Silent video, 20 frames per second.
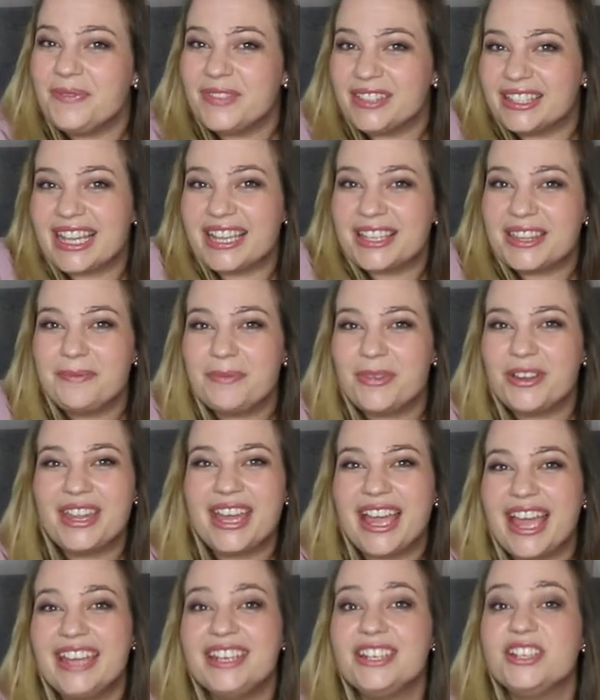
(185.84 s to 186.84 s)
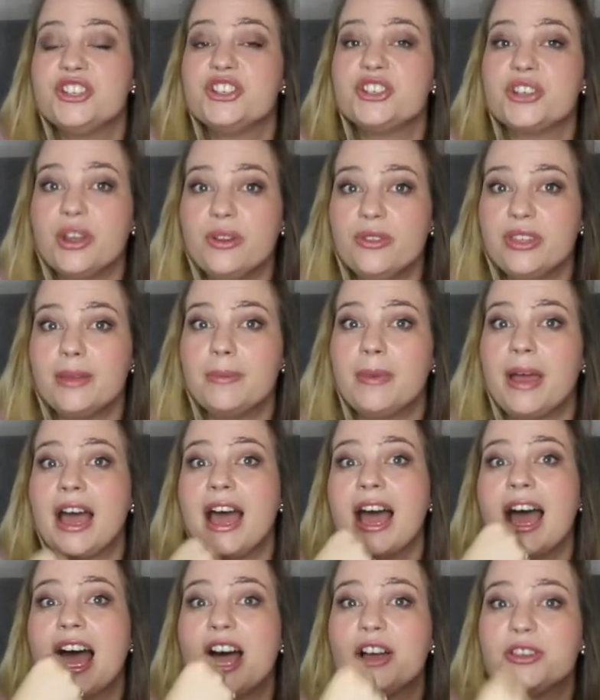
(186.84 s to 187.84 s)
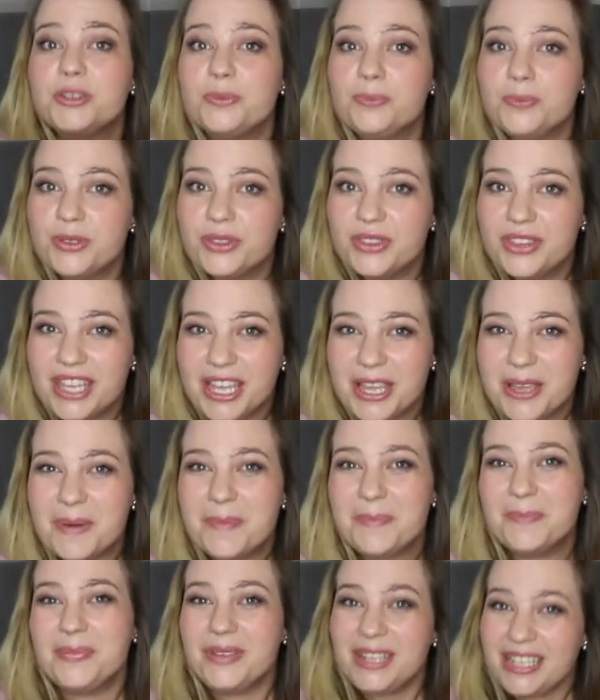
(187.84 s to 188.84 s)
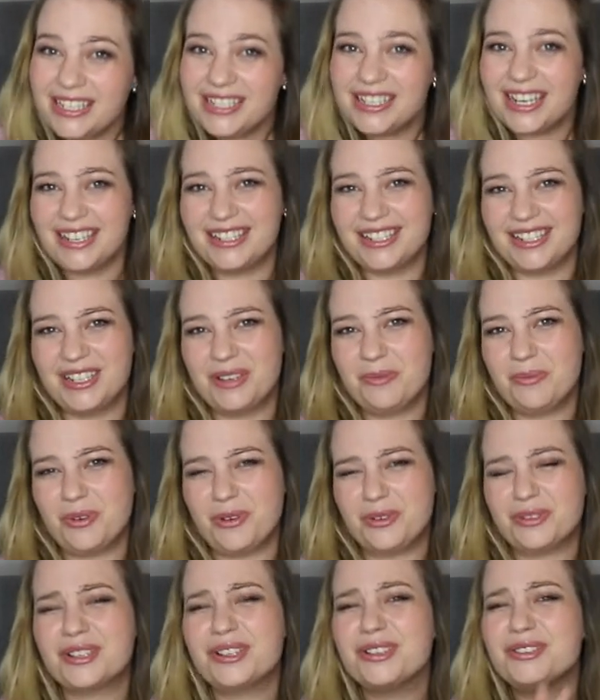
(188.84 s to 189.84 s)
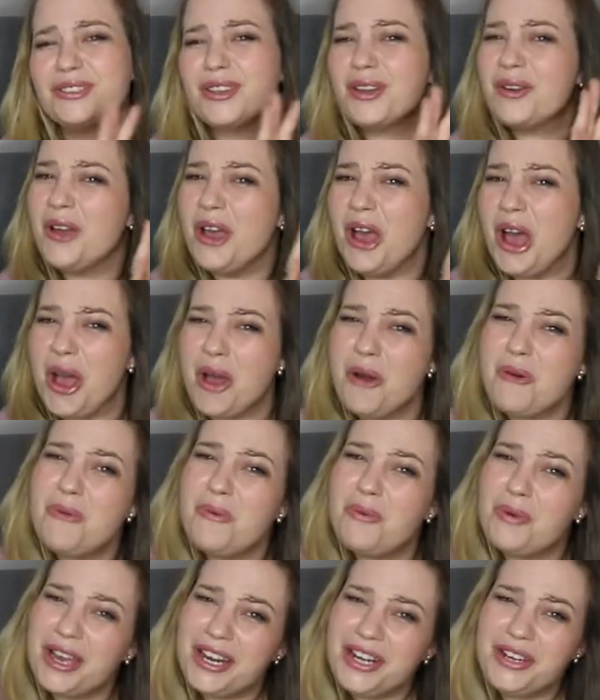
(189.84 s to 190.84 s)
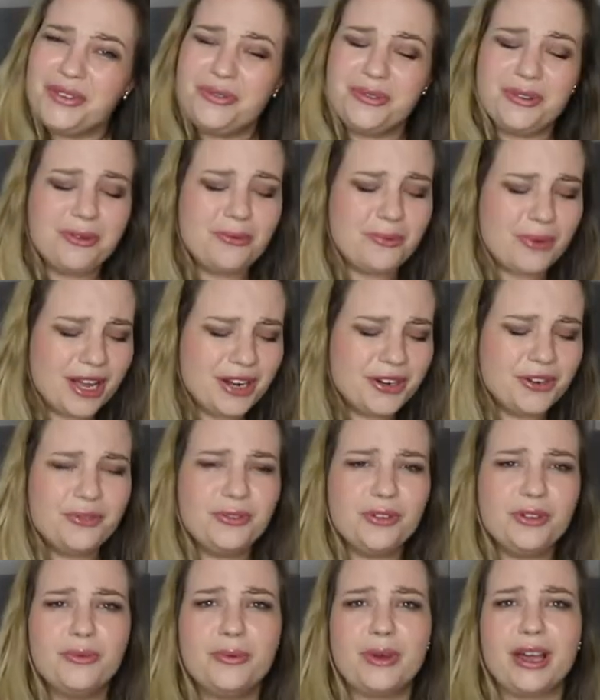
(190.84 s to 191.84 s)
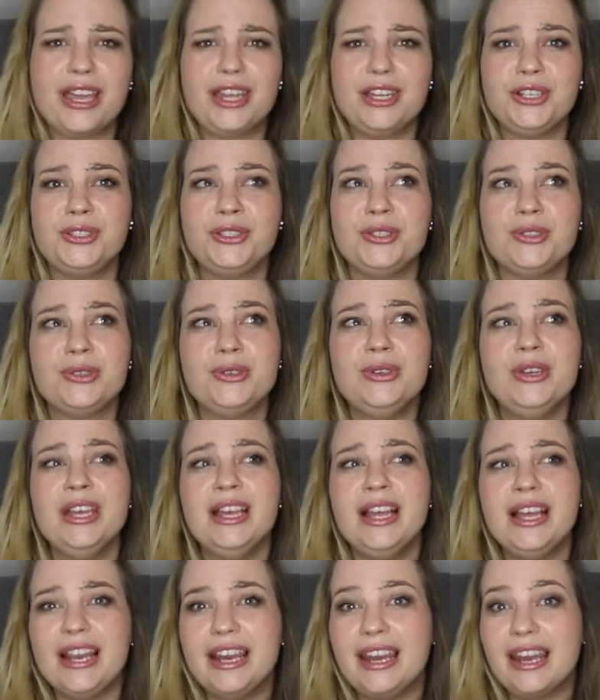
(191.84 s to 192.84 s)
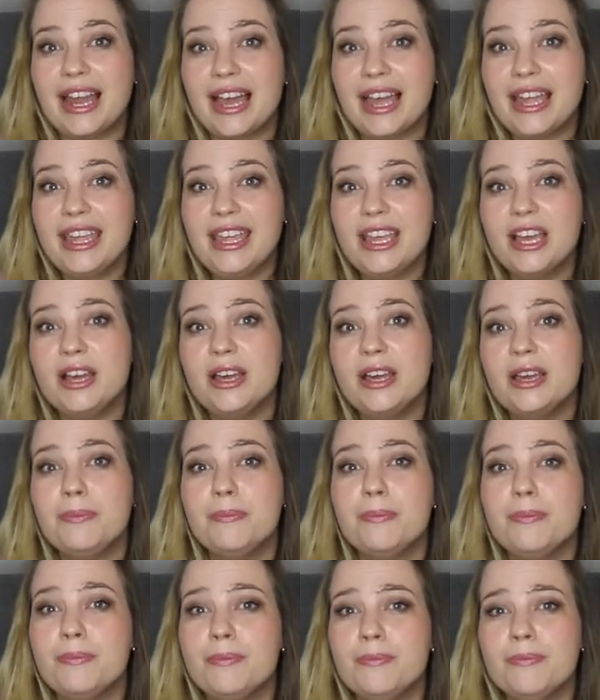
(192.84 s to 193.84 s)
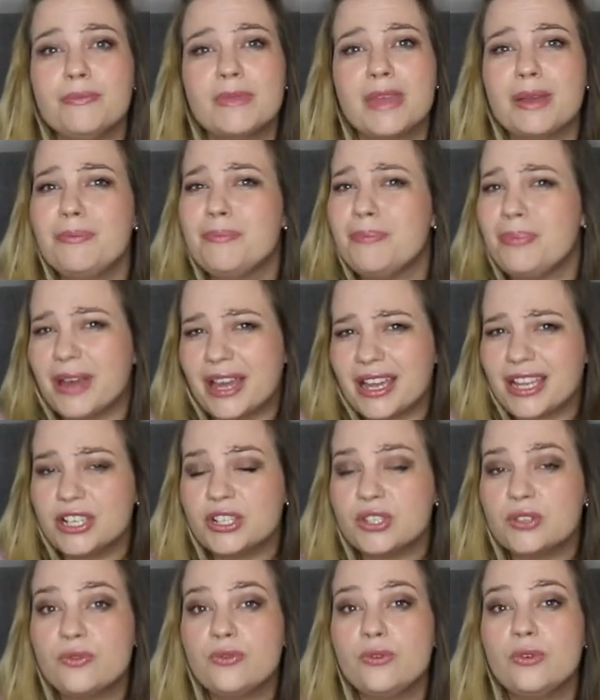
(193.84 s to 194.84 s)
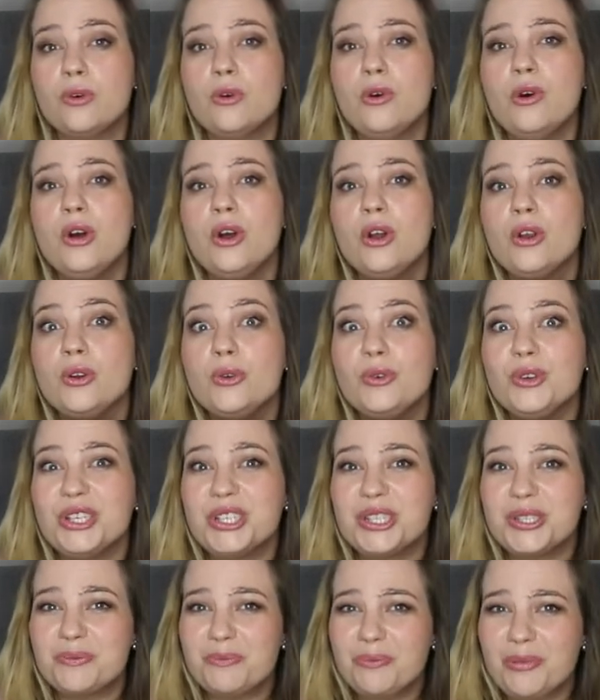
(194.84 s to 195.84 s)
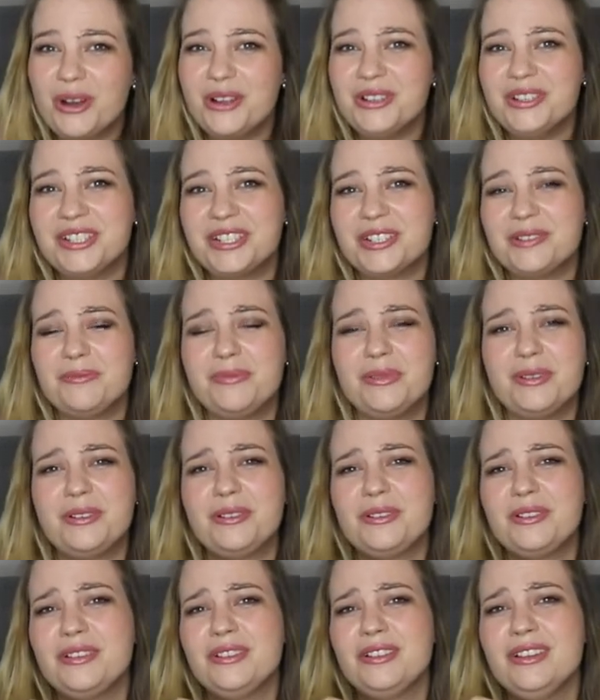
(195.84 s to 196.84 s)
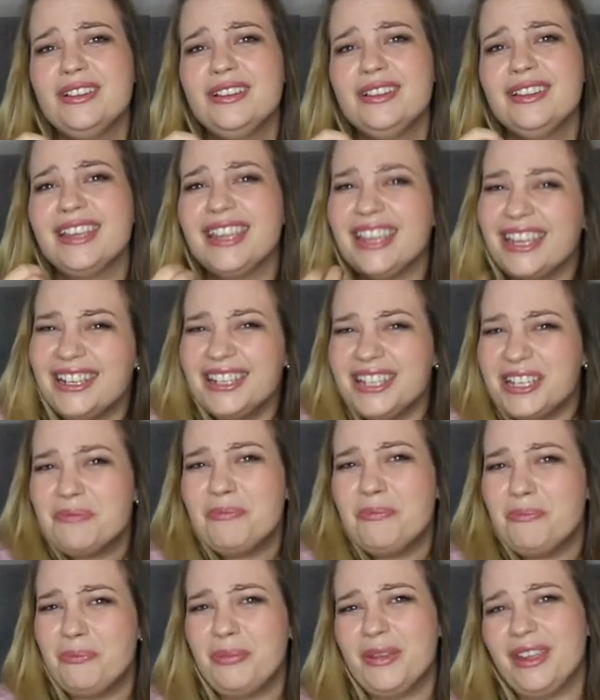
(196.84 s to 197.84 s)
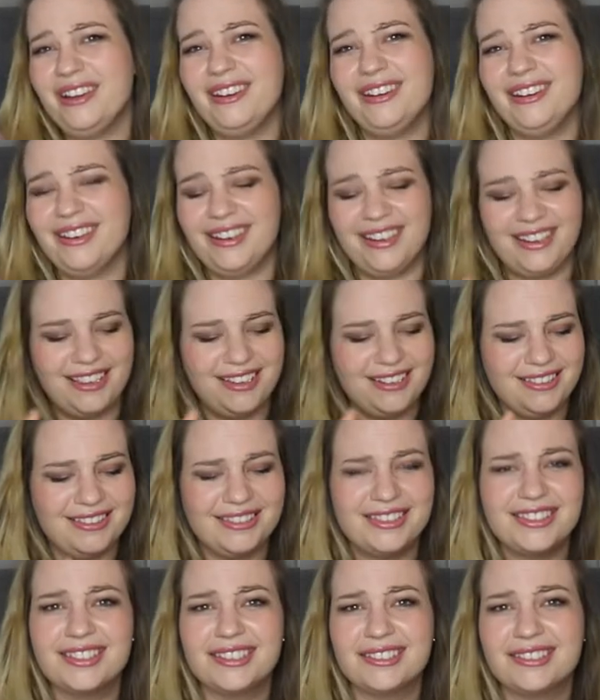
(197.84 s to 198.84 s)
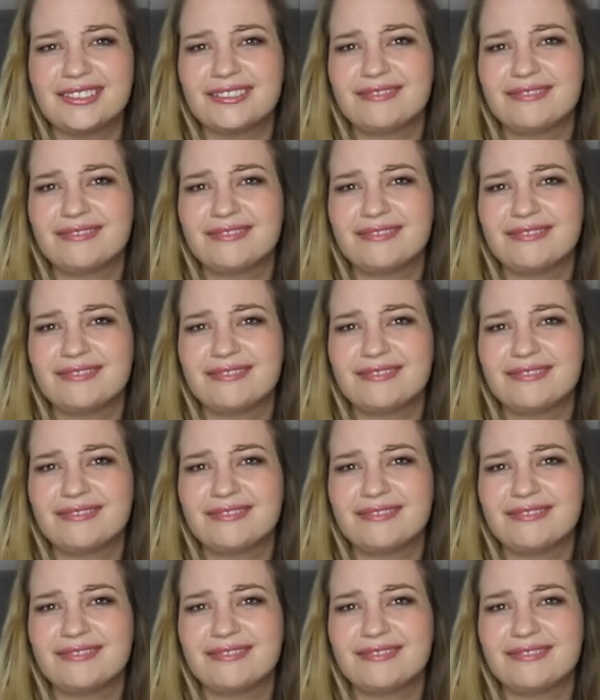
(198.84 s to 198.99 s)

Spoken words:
take them by the hand and show them how to put their PJs in the basket. So a wonderful, wonderful way to lay a base for responsible, independent